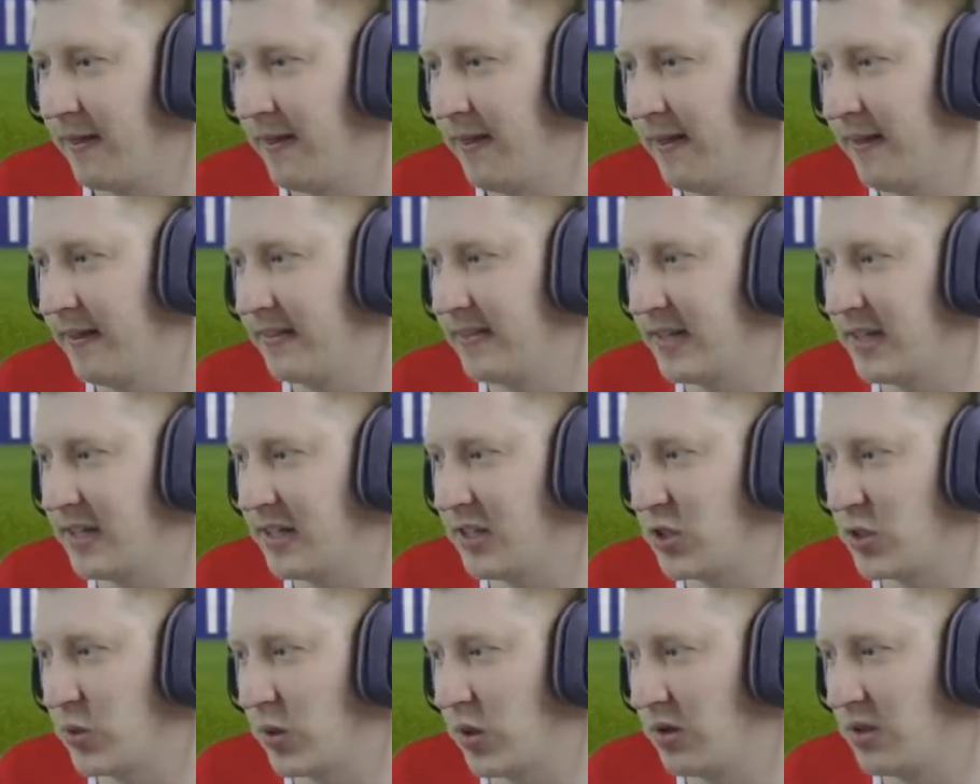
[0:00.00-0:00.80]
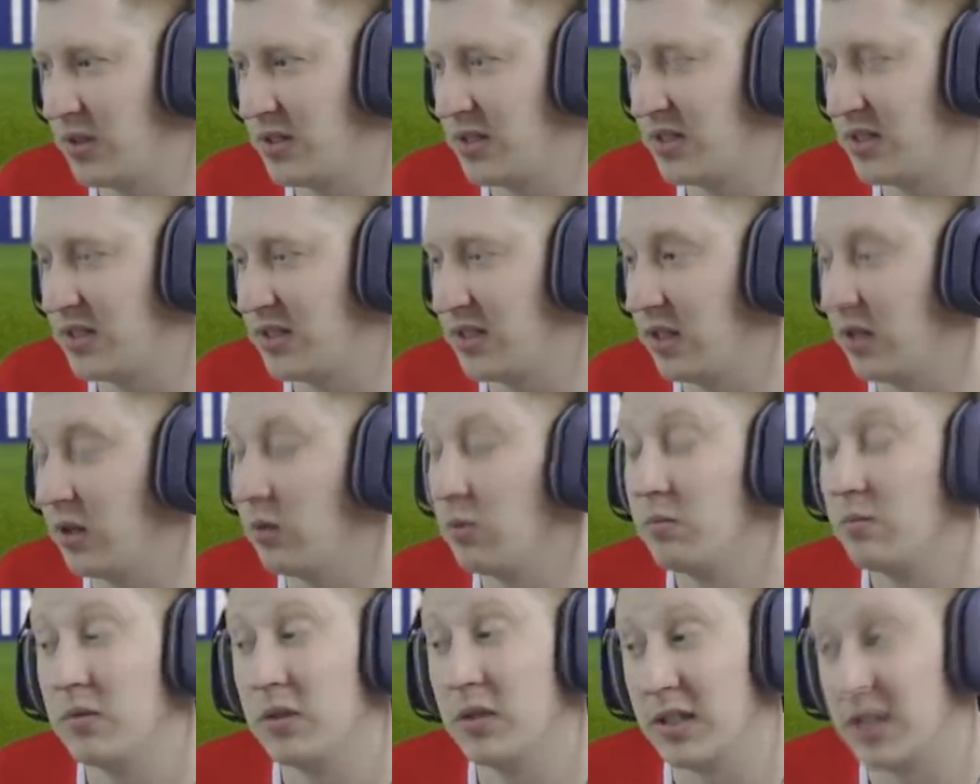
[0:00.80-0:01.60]
Uh, Denis Suarez is still
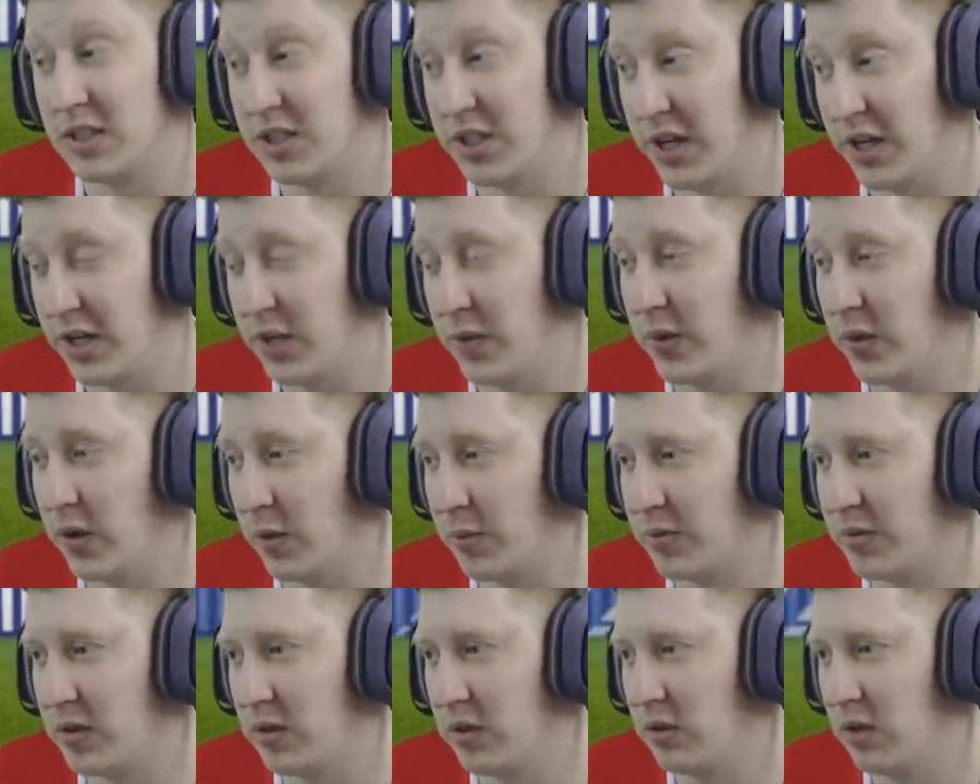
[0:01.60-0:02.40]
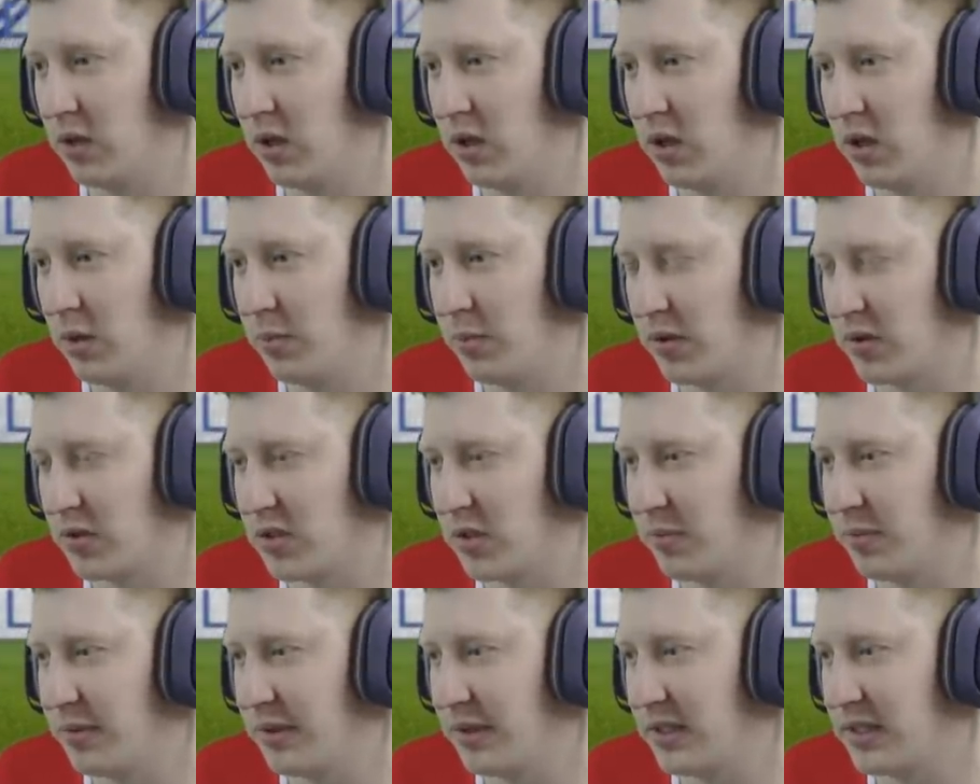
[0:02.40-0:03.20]
a genuine uh,
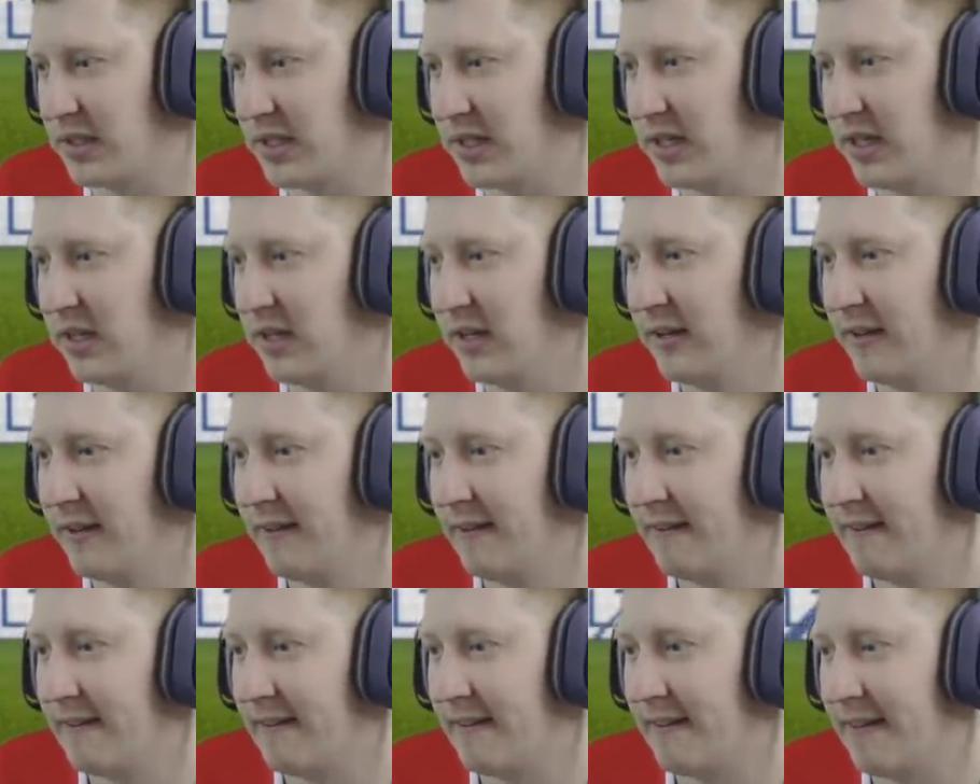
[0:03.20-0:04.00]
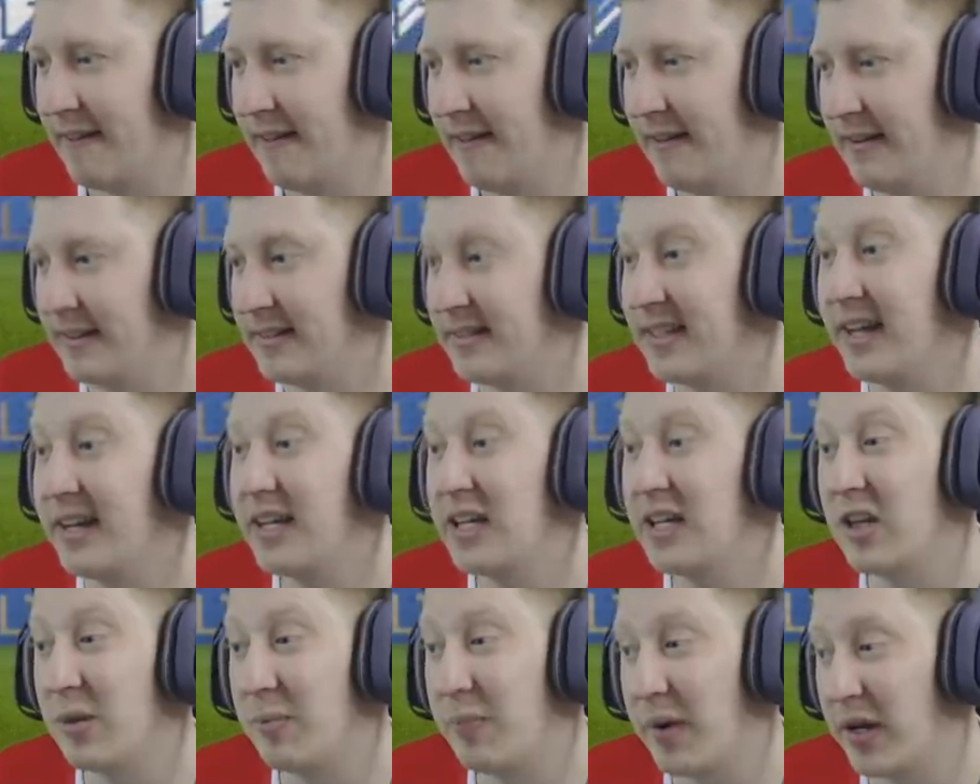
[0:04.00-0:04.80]
possibility. Uh,
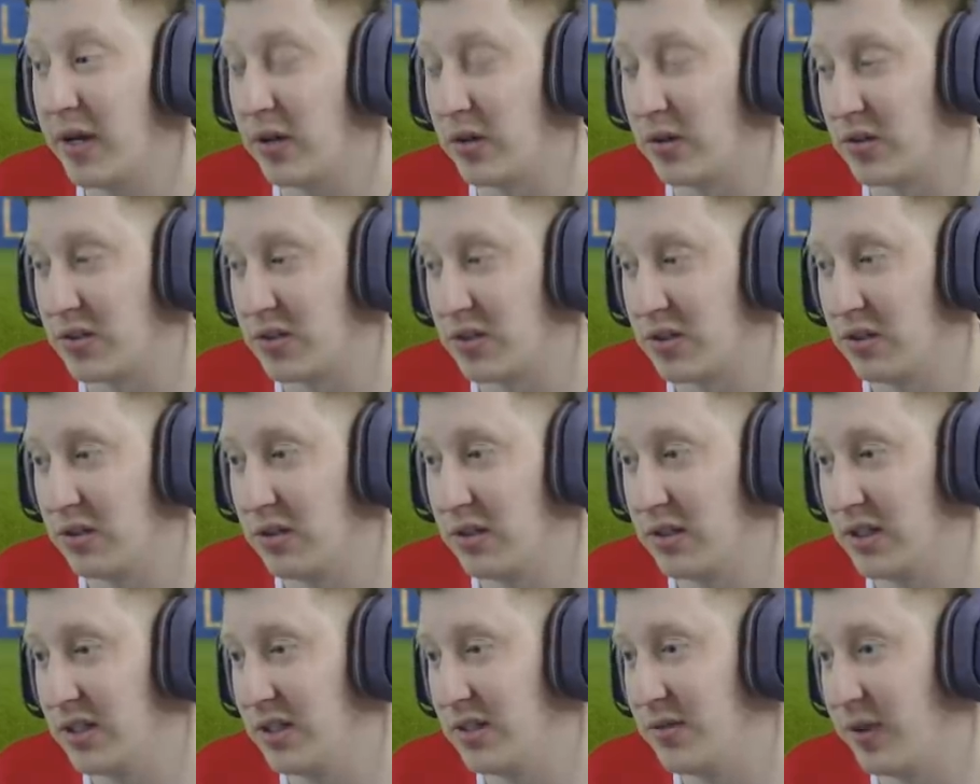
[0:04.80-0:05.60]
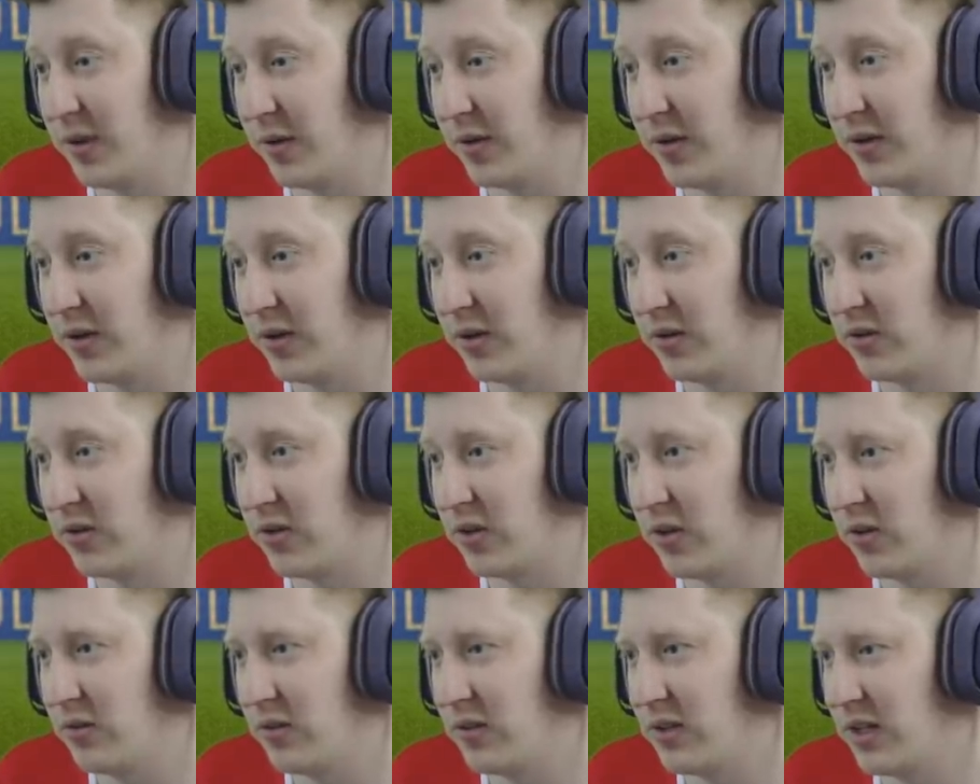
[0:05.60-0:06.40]
Danny Ceballos is very good
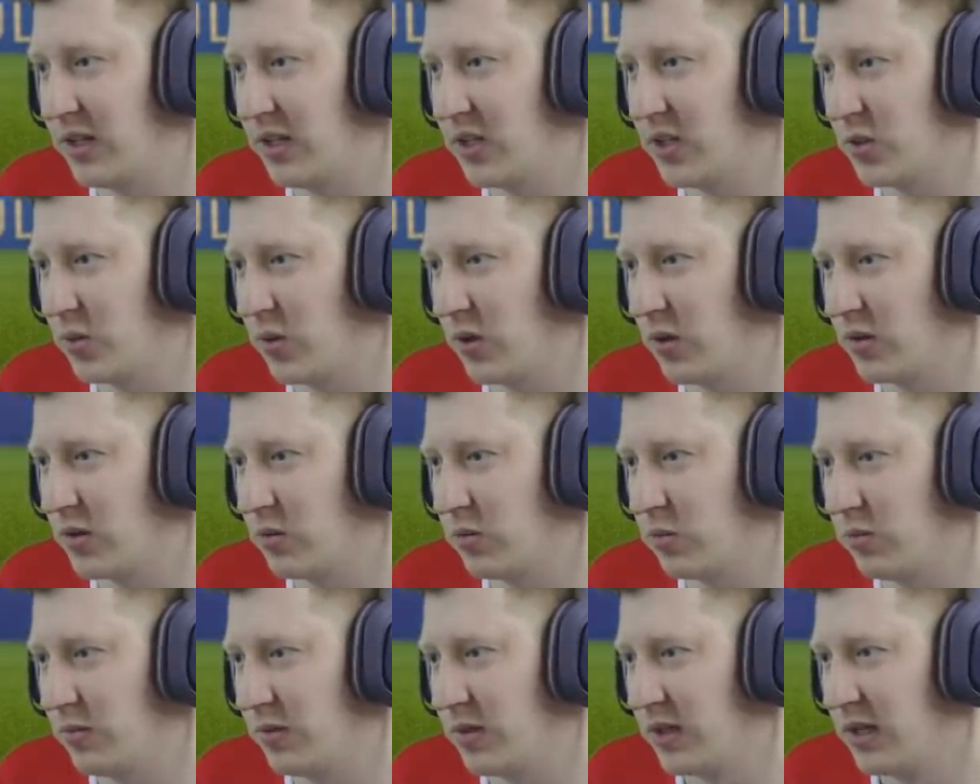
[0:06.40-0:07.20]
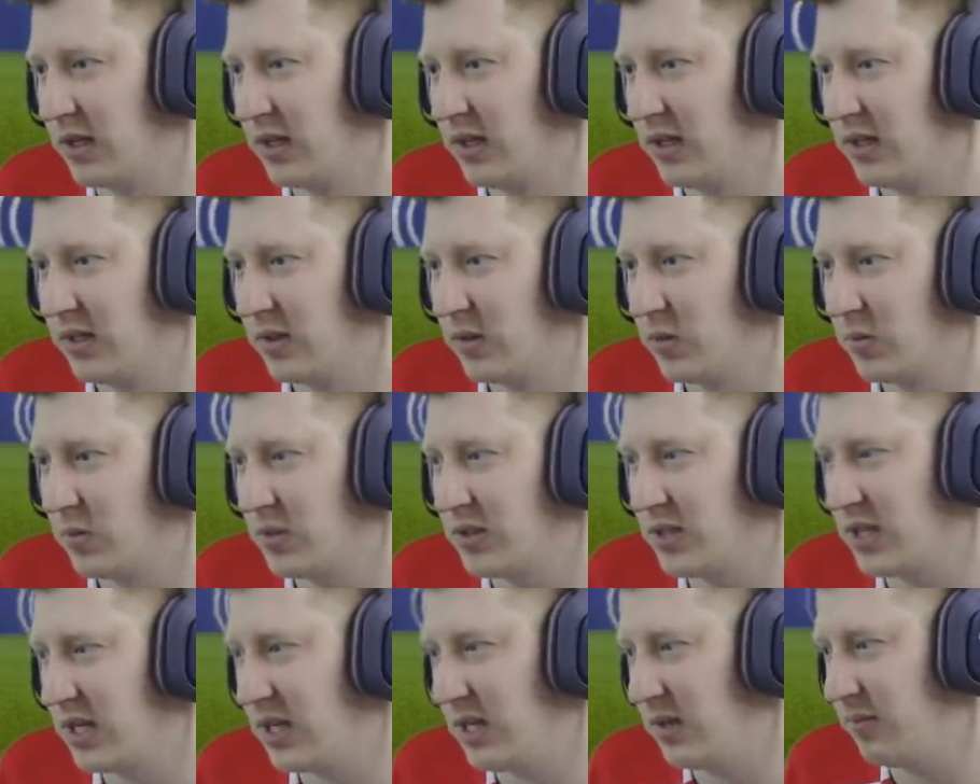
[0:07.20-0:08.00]
too. Denis Suarez,
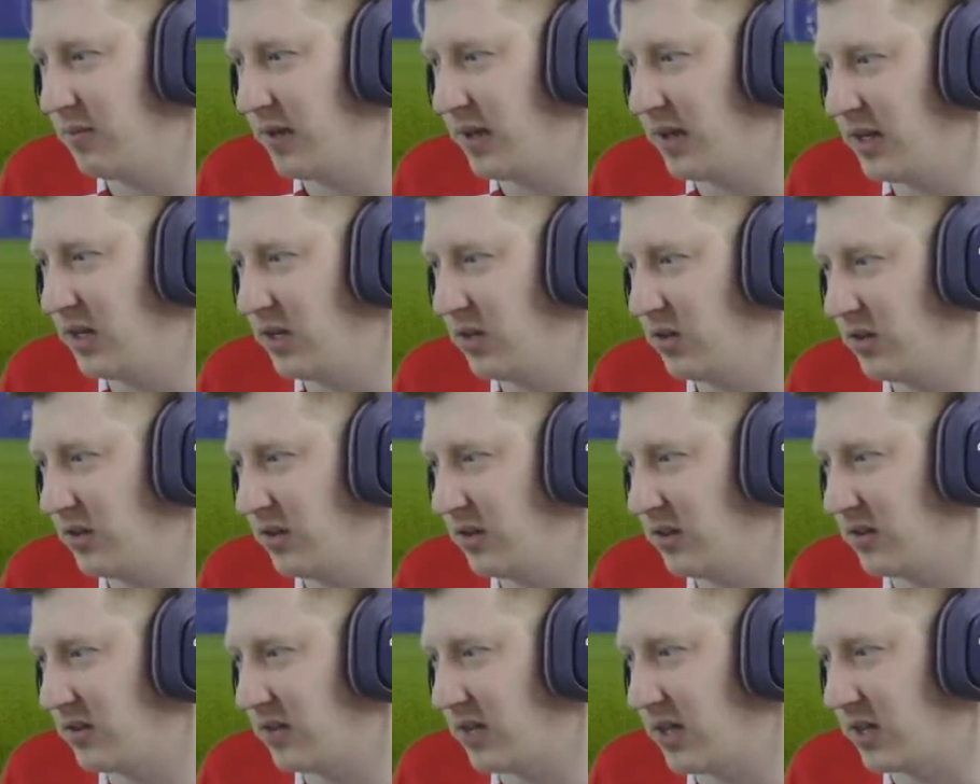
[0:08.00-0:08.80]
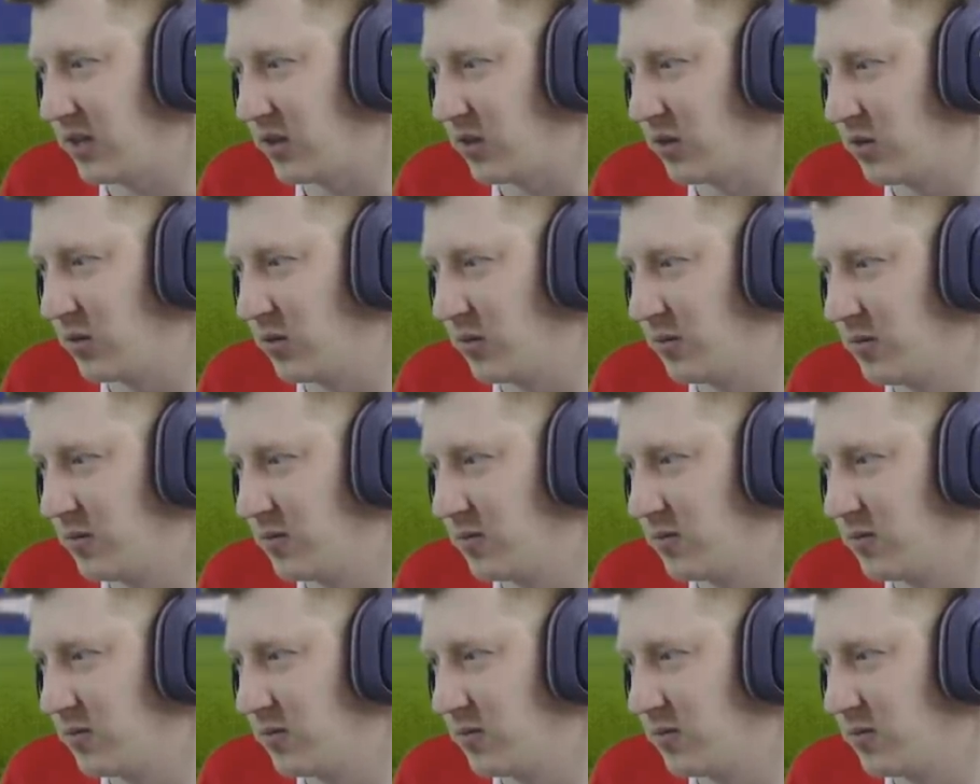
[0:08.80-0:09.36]
was he any good in the tackle?